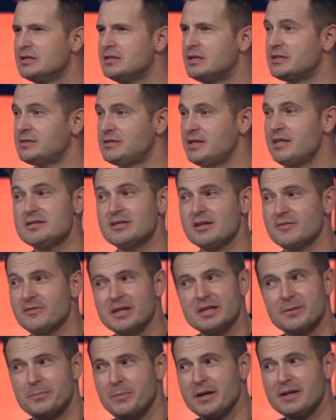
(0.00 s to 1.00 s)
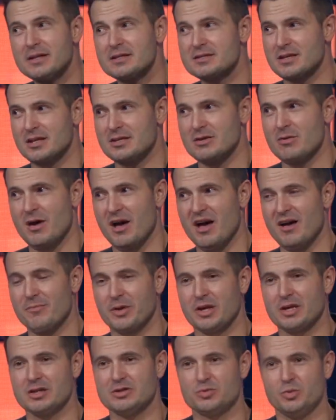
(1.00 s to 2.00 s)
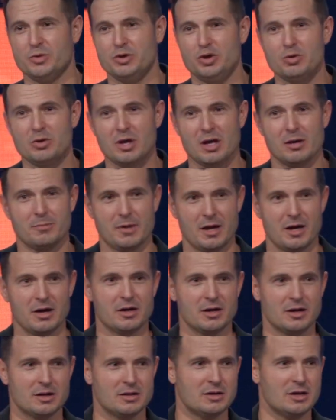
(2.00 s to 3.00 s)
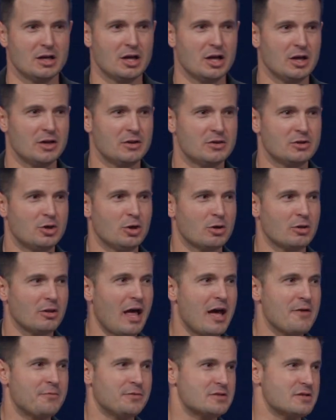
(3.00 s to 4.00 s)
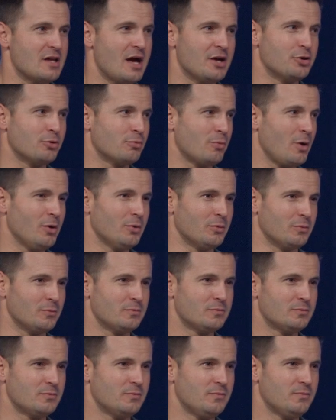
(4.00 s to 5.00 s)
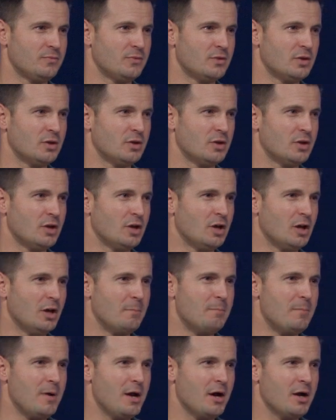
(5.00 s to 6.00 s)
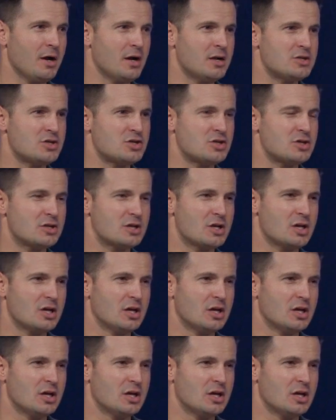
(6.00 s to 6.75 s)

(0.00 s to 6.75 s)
the season of independence that you have, because when you get married, your life is not your own. Marriage